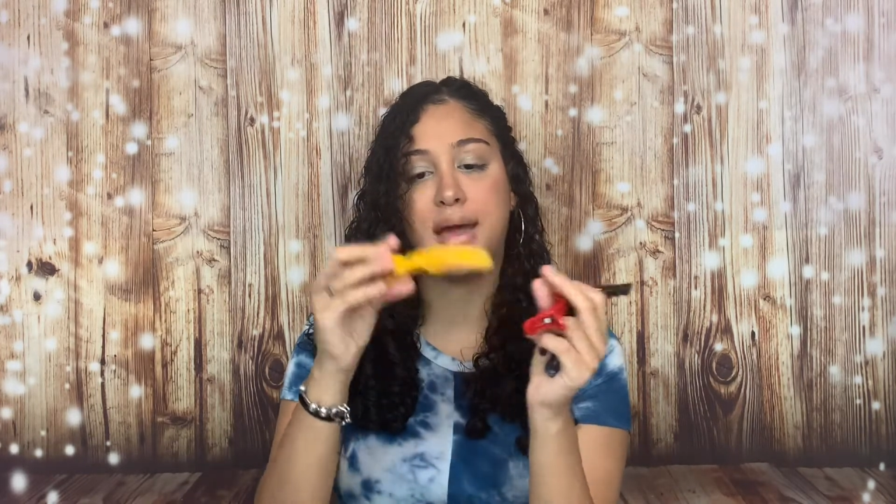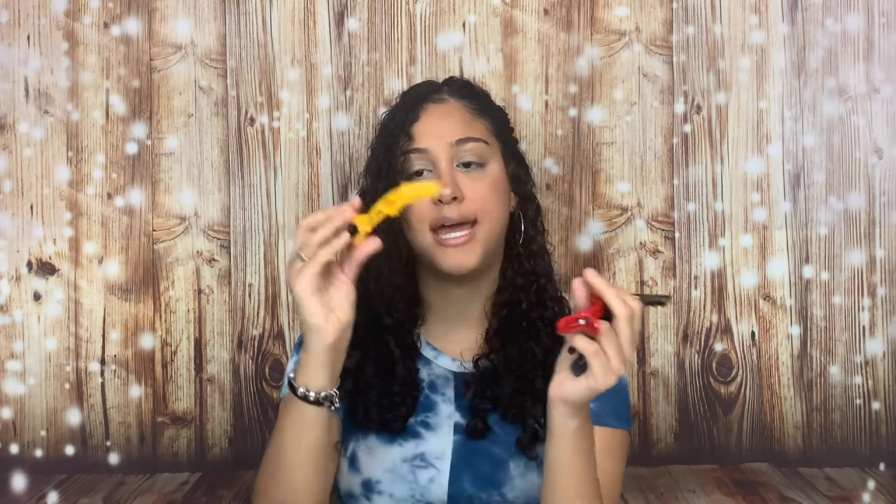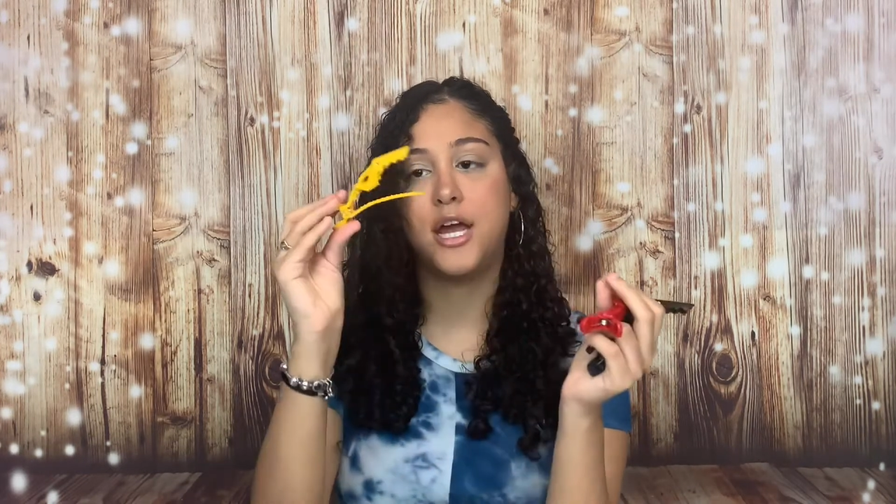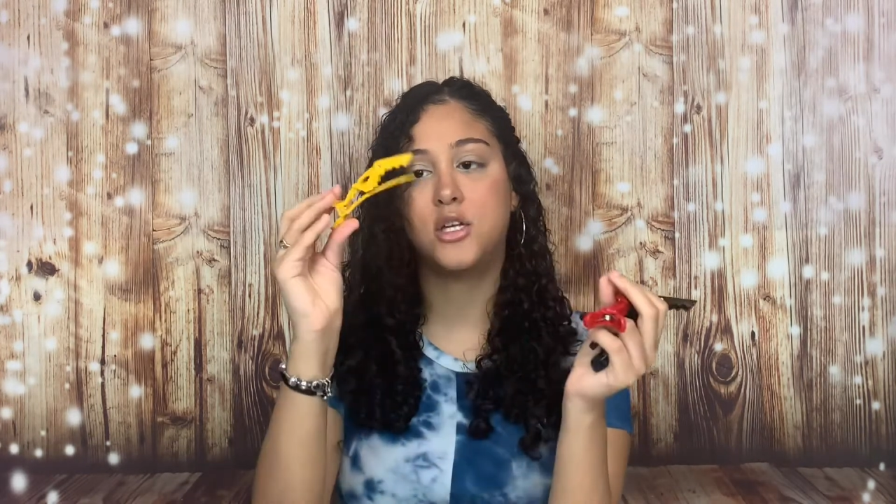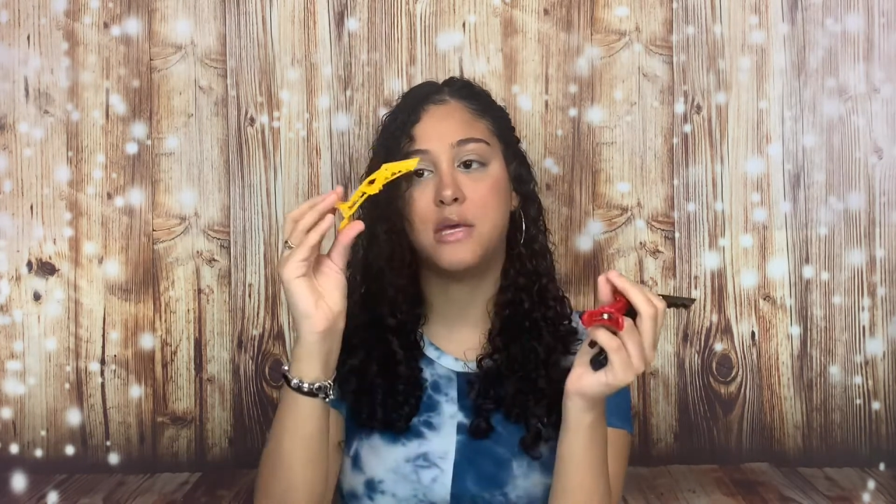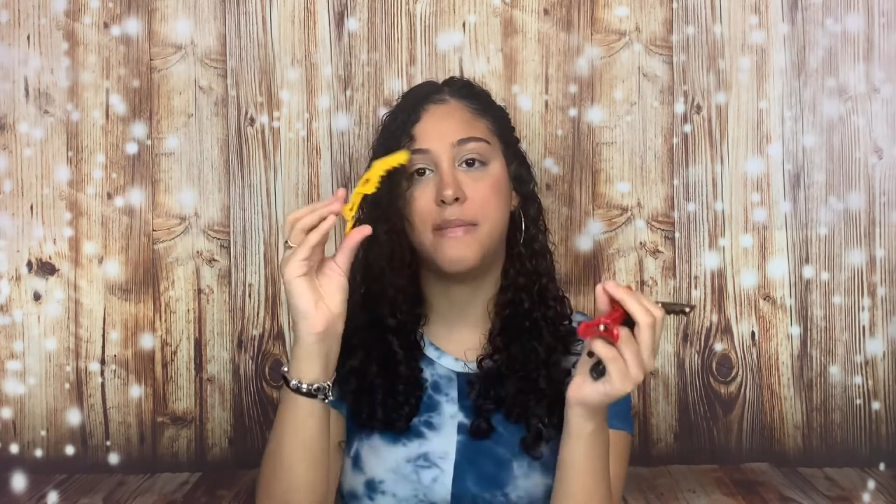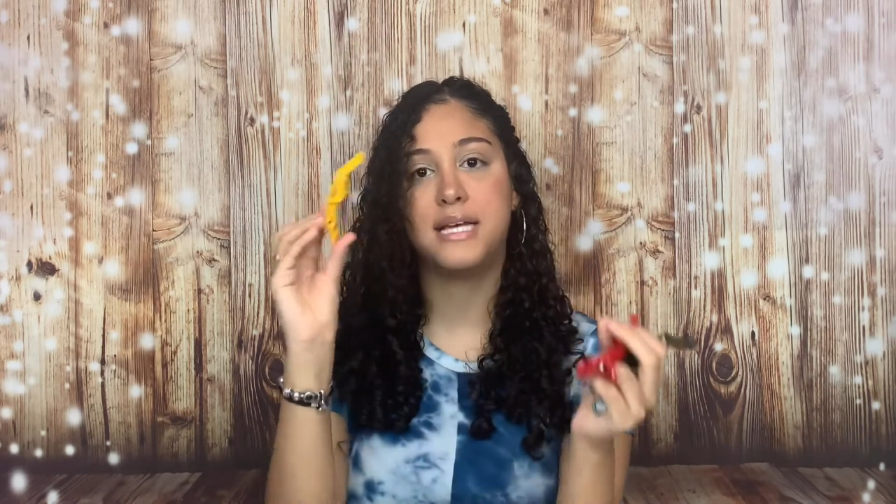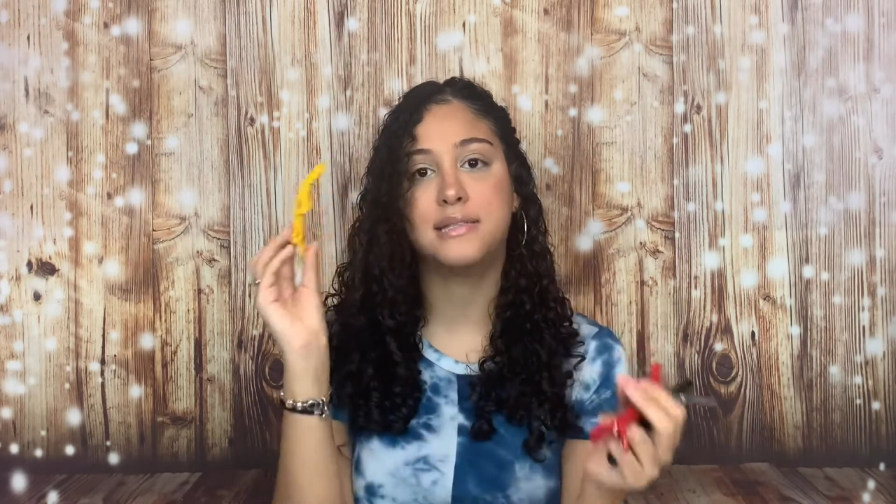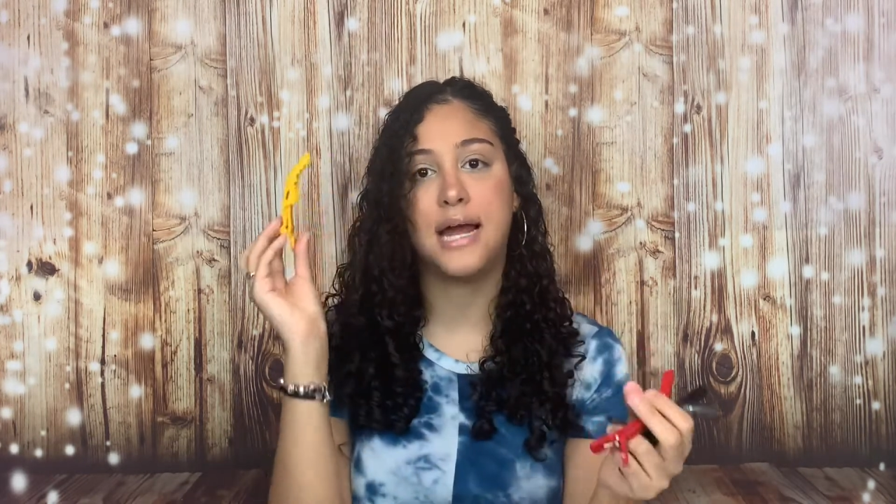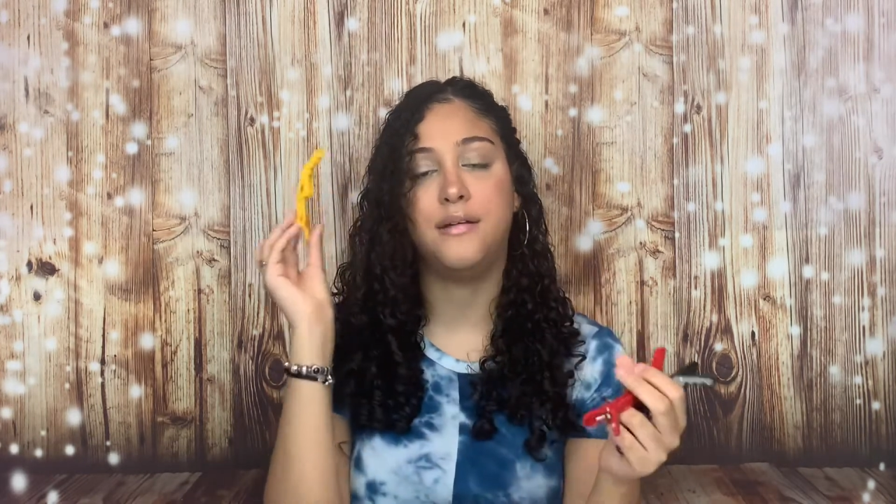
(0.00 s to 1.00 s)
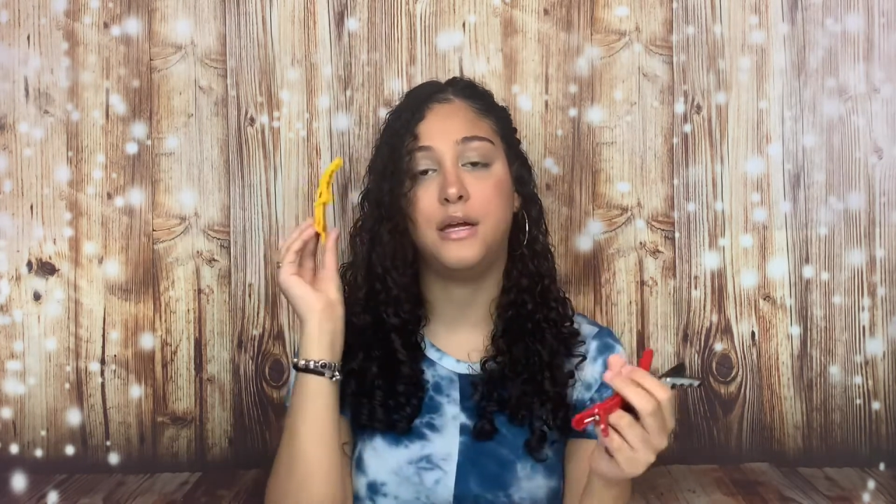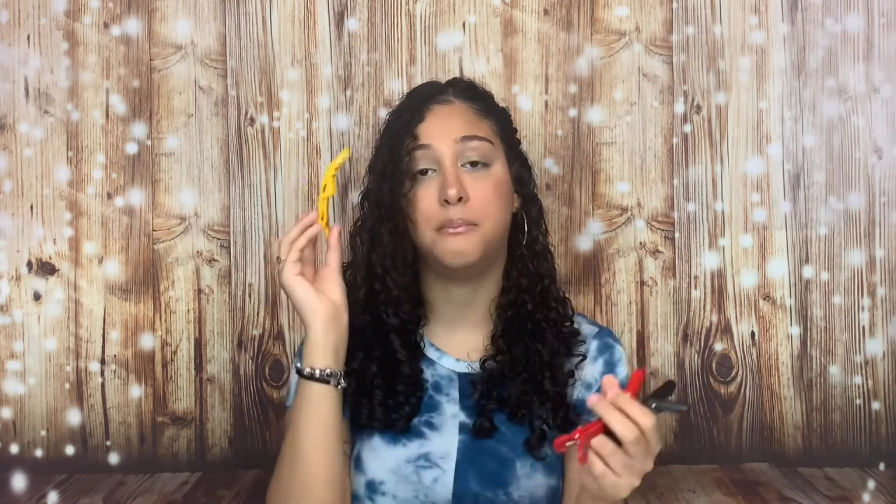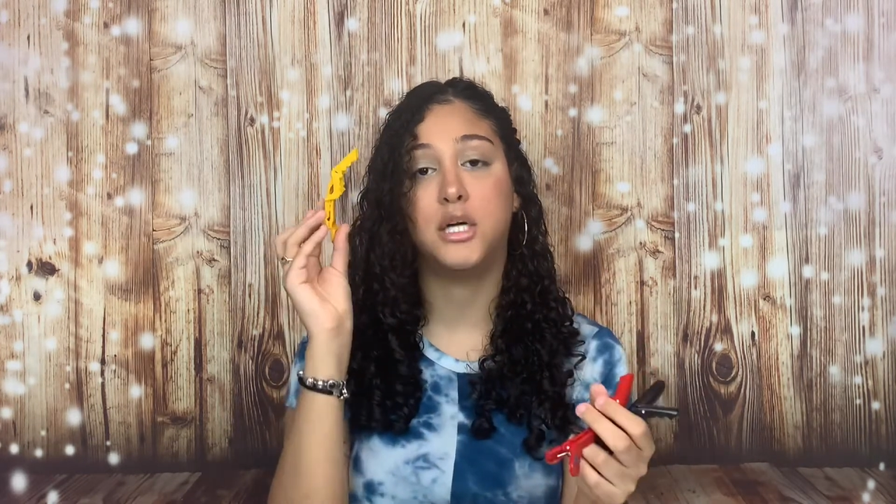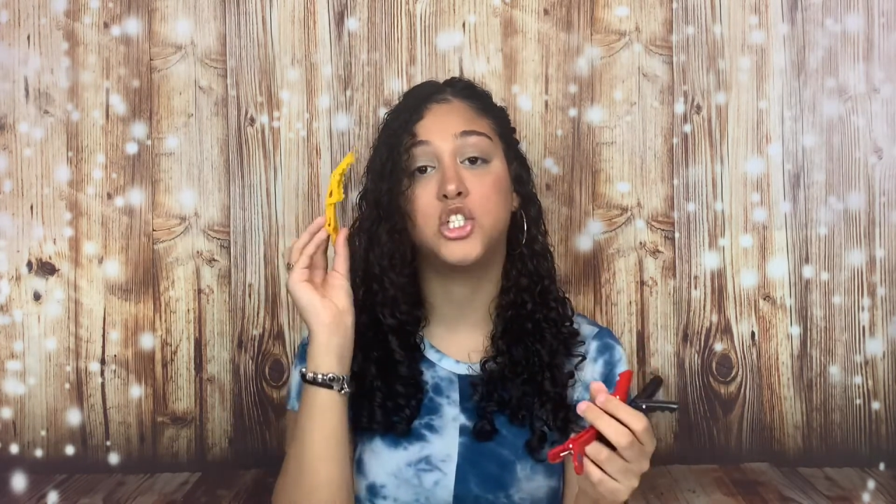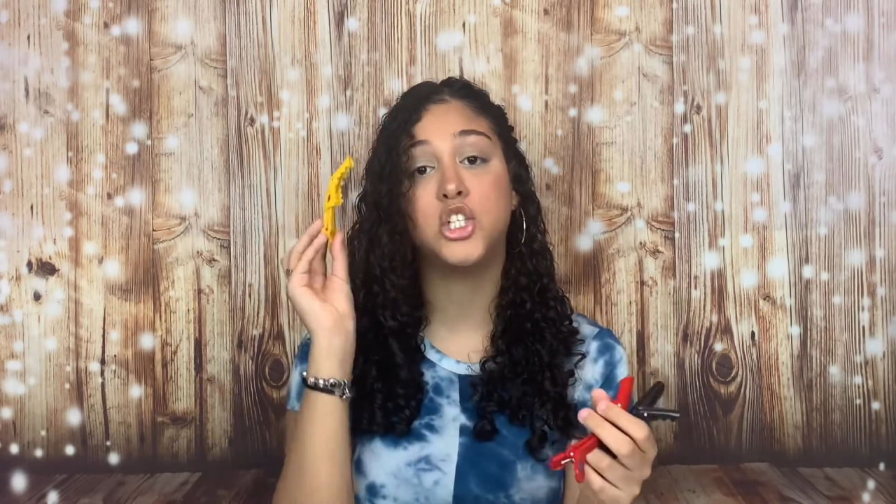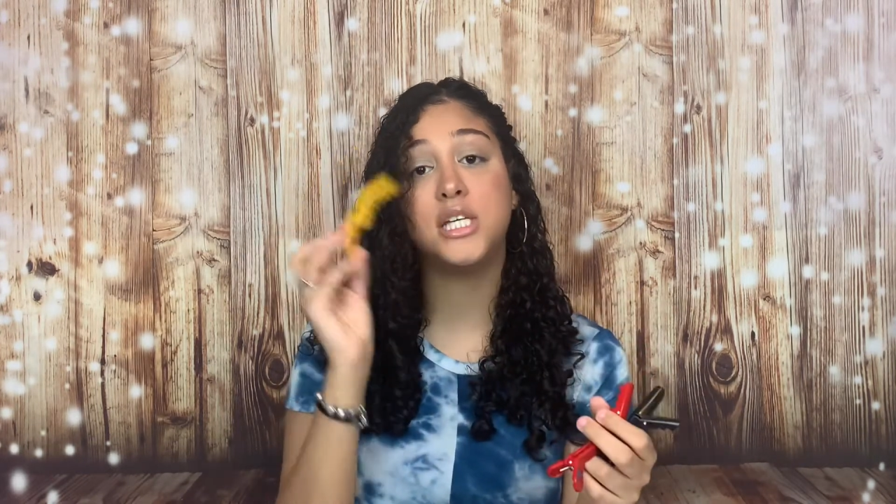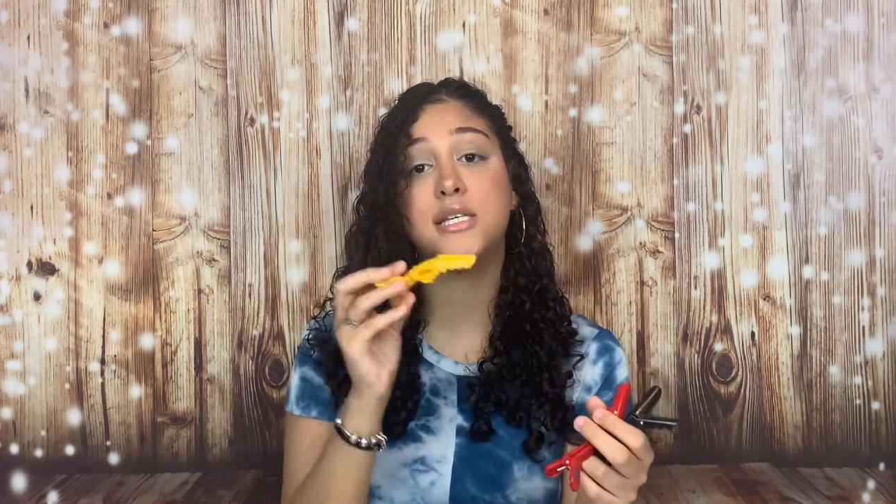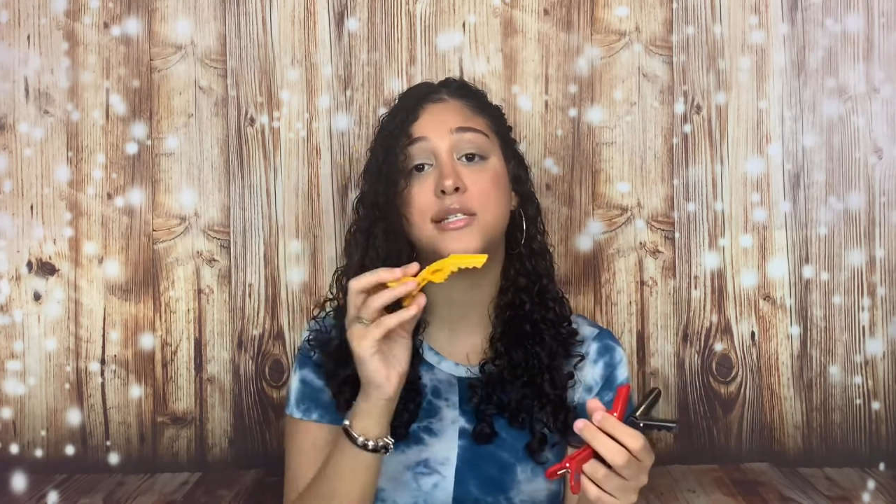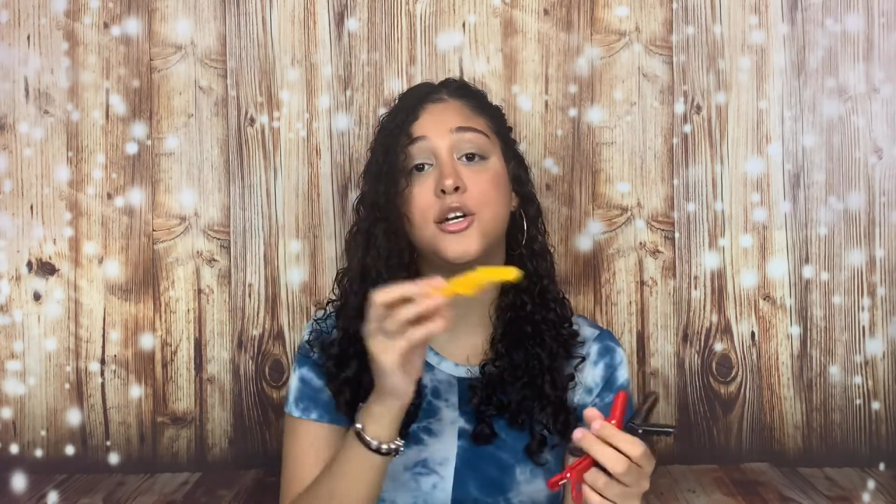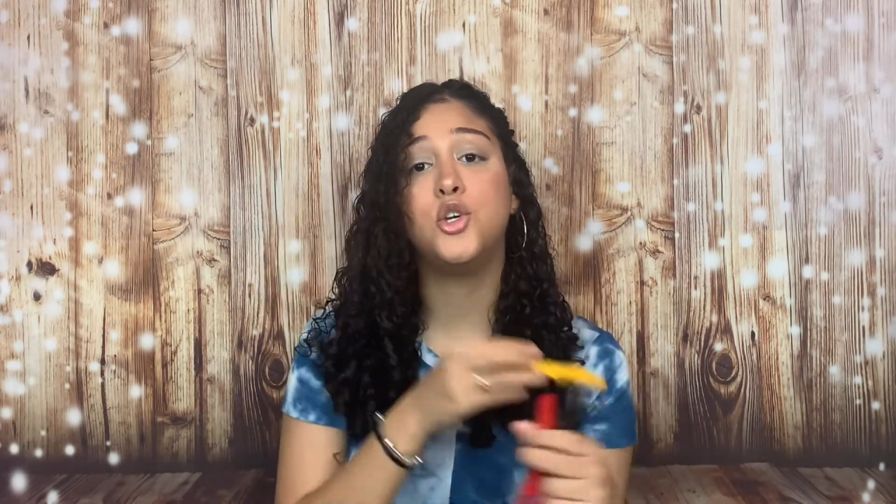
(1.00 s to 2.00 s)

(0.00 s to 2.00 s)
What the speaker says: hair to make styling much easier.